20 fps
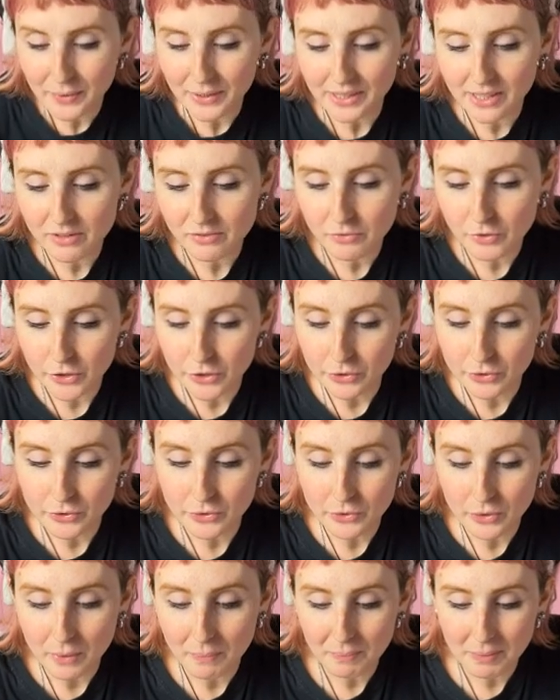would love for you
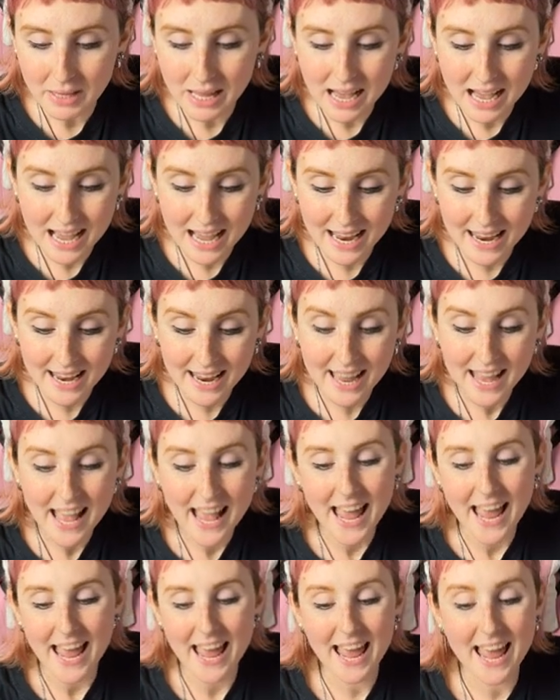to apply.
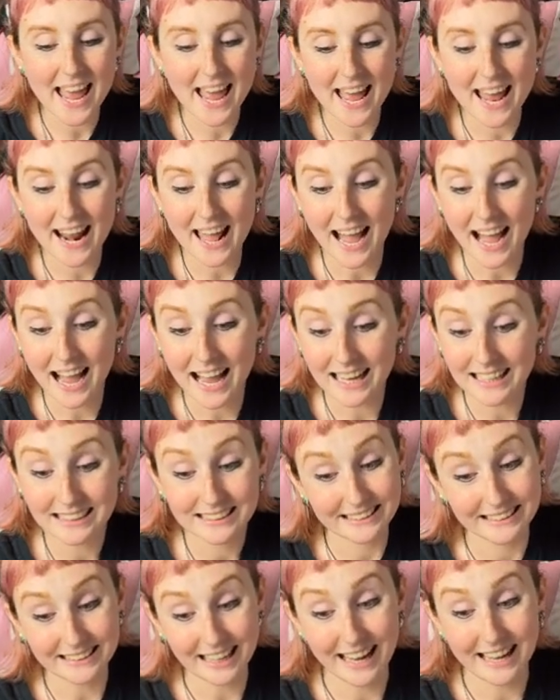And I
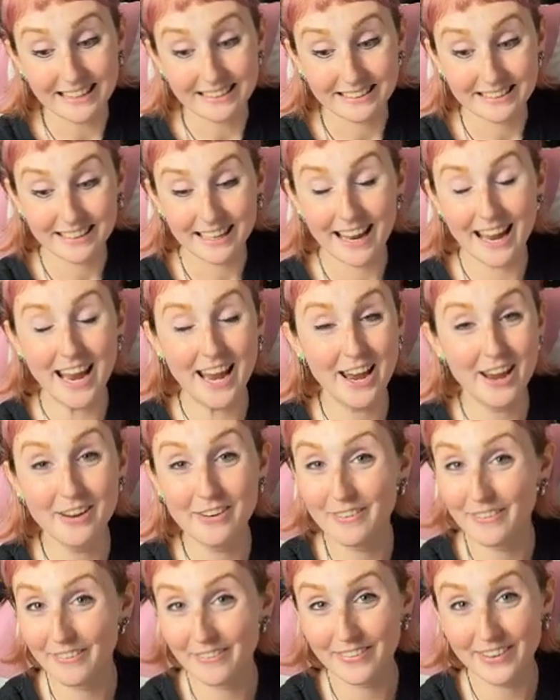sent
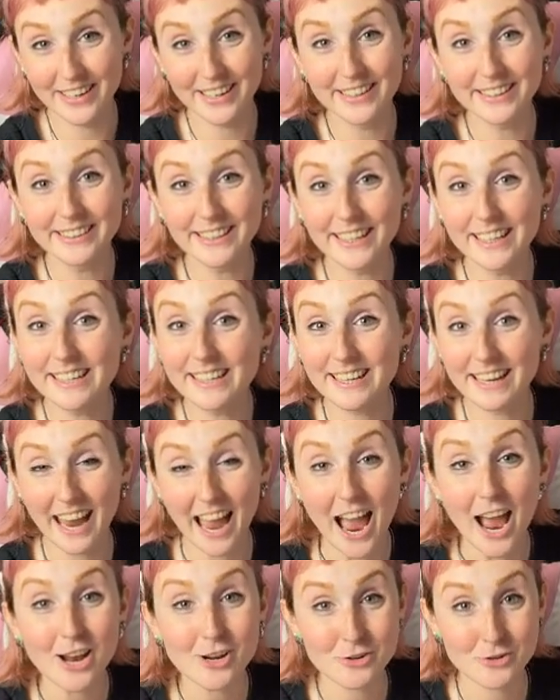a really
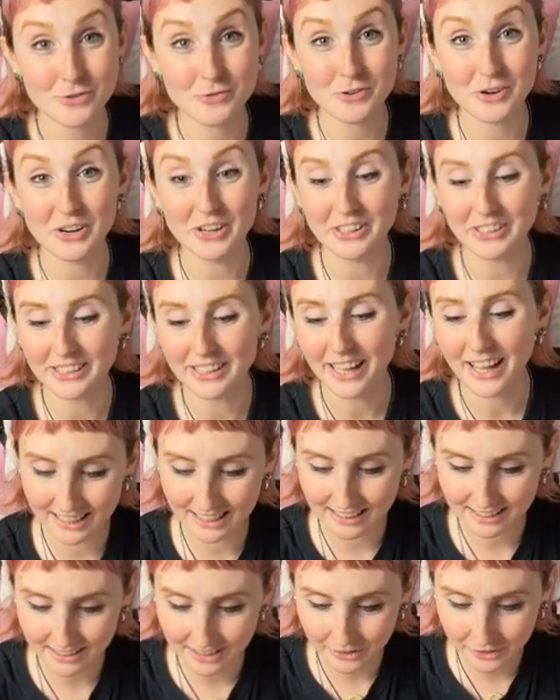casual,
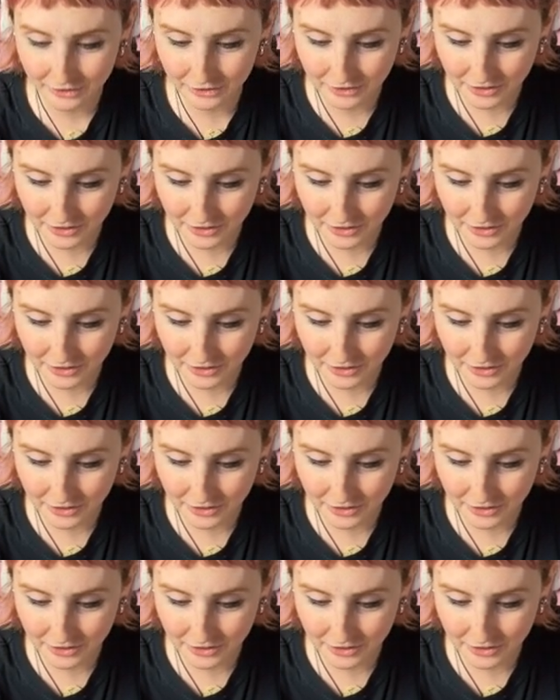and I